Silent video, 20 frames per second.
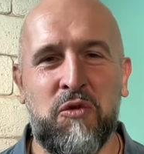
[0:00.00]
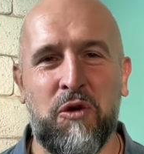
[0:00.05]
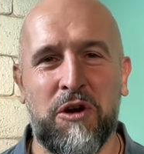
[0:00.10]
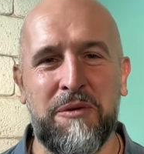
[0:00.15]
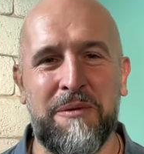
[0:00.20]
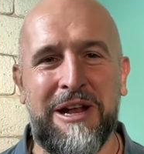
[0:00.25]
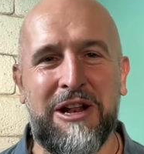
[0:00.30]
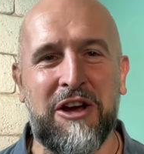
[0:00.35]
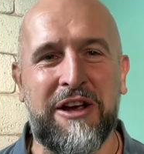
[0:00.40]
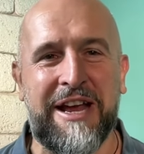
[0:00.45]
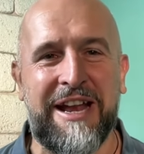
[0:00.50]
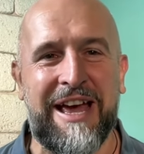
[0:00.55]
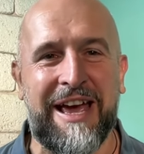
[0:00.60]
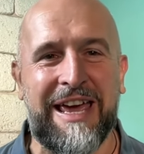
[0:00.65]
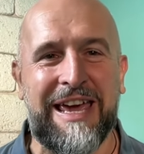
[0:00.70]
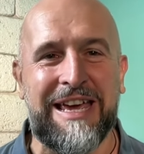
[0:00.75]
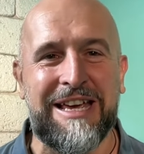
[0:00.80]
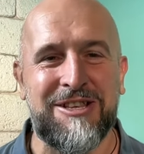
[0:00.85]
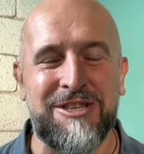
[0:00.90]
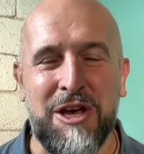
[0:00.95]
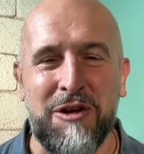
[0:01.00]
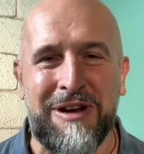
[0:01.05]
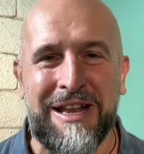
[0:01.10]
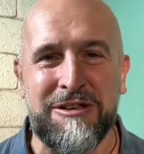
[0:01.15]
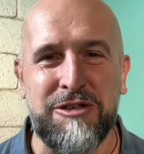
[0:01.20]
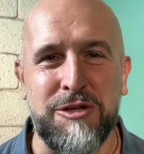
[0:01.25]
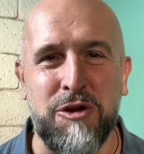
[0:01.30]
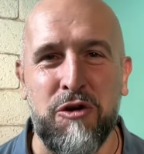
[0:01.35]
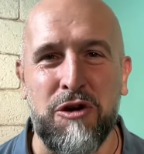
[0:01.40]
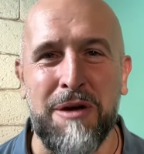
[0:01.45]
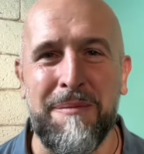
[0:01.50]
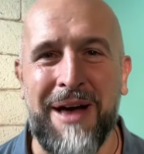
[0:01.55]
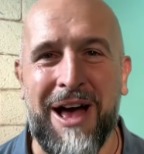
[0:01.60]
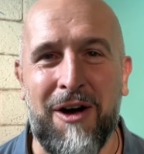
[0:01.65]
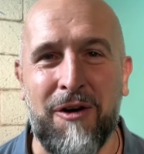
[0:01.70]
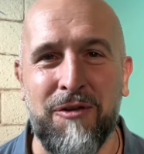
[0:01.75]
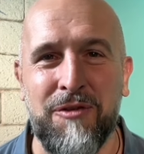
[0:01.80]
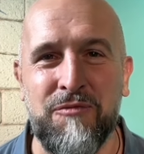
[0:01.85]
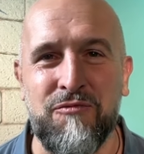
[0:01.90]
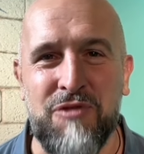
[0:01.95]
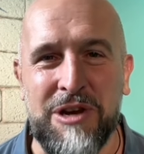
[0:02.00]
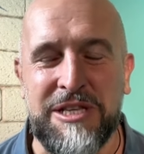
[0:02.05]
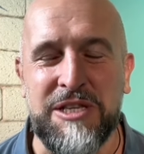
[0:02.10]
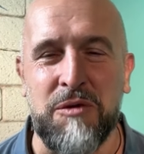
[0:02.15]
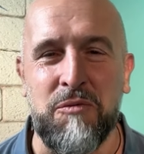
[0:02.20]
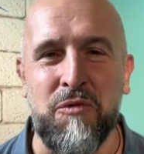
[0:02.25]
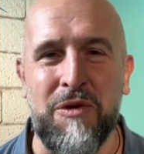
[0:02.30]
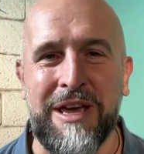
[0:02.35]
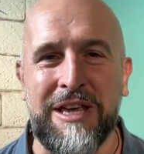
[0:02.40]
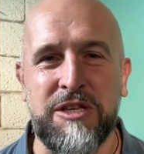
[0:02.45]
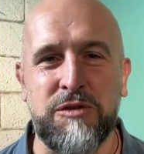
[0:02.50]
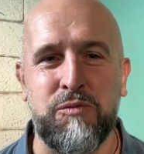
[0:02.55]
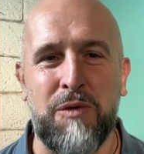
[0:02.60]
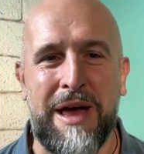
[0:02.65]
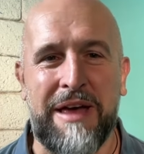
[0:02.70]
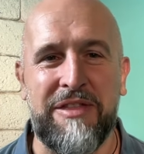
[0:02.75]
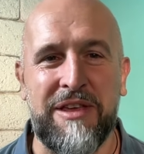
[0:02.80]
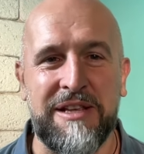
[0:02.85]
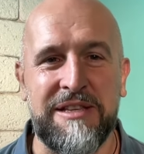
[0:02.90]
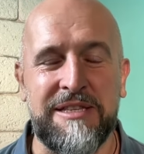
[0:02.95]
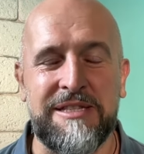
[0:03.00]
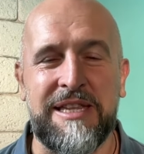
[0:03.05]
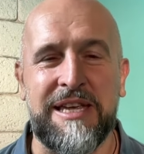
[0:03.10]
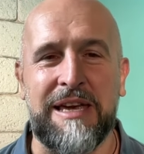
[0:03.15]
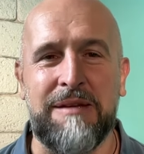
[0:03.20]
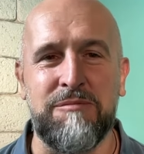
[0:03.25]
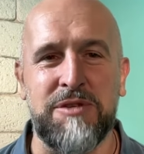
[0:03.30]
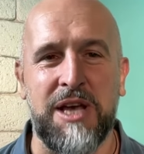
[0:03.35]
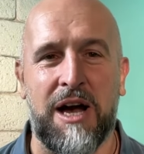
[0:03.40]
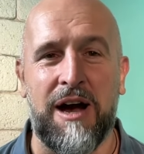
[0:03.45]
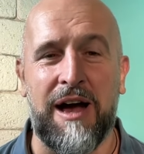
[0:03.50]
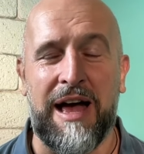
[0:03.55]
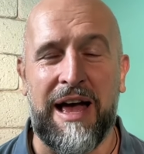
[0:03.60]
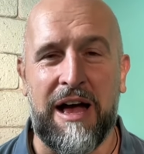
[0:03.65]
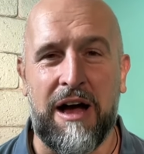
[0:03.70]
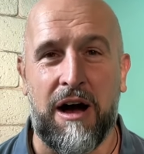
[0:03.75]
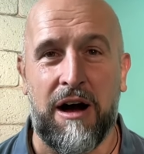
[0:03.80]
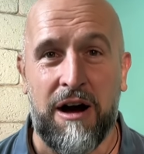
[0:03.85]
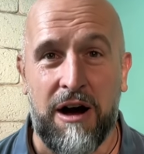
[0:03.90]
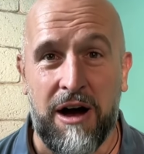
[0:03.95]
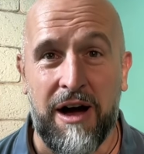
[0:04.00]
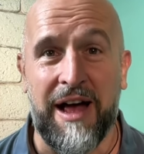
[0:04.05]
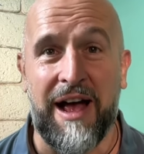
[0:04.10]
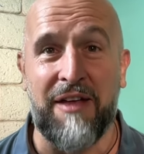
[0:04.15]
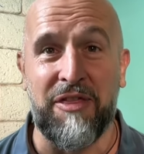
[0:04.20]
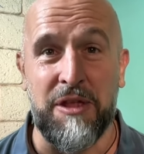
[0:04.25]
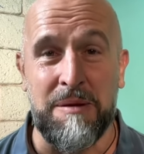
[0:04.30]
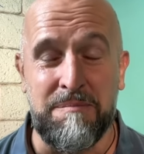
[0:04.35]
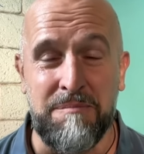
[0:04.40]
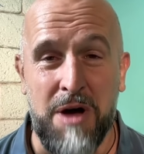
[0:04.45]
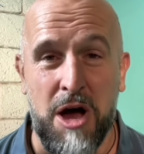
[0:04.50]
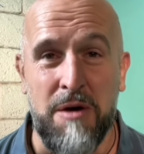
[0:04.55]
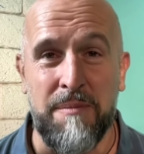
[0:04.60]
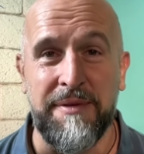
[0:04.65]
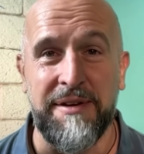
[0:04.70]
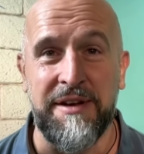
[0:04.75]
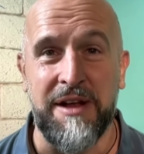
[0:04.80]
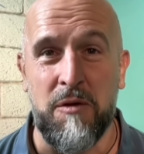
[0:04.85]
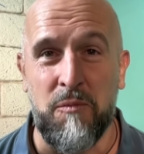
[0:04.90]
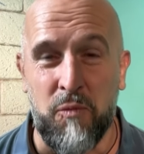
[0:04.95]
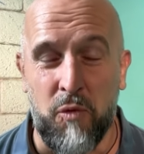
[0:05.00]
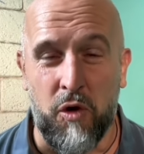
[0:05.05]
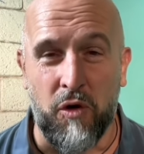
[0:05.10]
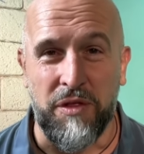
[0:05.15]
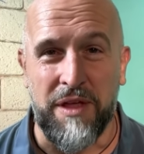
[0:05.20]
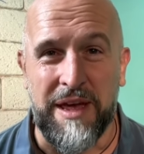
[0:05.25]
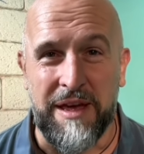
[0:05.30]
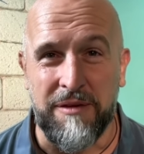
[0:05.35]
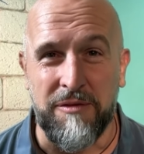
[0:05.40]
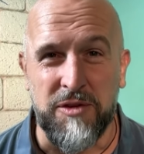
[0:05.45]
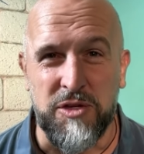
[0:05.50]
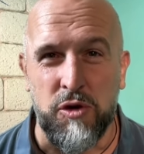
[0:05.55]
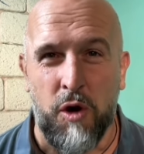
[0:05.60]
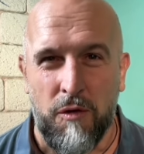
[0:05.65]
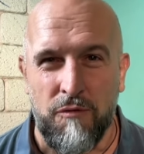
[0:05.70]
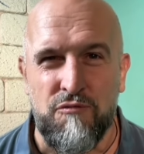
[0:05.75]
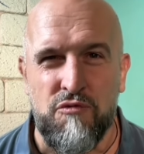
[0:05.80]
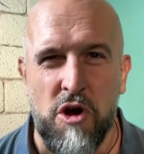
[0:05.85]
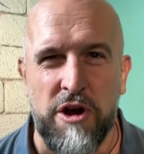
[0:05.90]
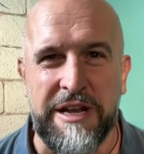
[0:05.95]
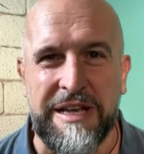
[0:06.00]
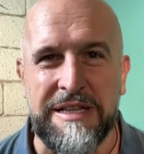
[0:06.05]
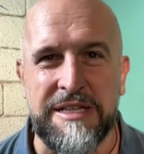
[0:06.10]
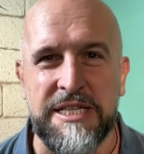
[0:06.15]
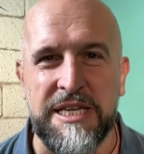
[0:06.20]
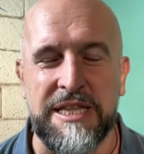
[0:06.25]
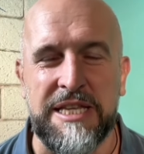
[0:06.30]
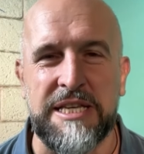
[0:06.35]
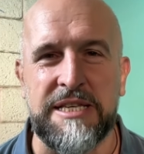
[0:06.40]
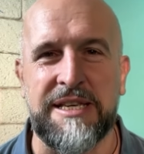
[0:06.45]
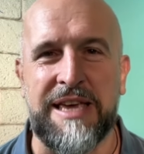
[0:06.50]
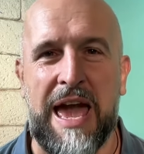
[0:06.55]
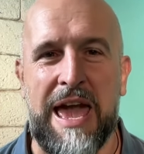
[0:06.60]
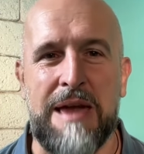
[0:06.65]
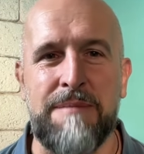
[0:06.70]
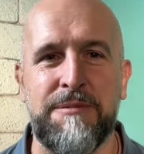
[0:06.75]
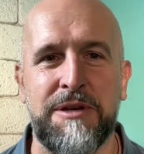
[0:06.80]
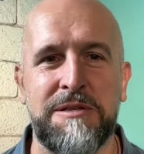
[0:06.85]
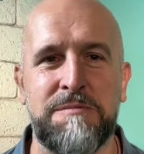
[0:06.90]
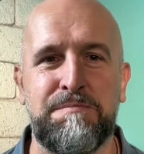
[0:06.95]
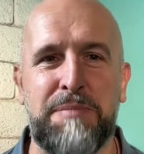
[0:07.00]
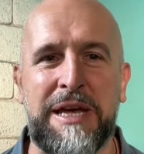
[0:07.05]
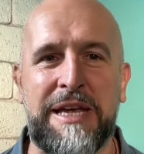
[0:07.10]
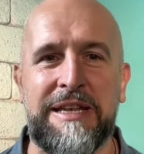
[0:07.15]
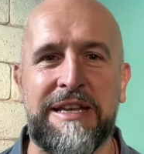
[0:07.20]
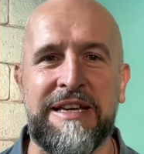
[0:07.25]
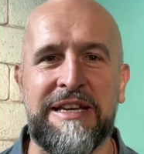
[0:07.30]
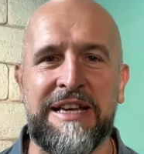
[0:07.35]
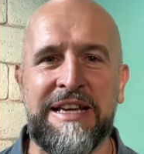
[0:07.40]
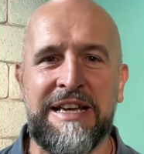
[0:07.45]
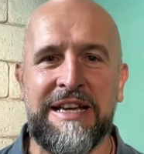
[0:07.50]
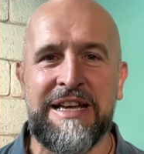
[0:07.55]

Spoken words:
What are we looking at here? So let's talk about recent weeks, where these teams are at the moment and what their sort of run into this game has been.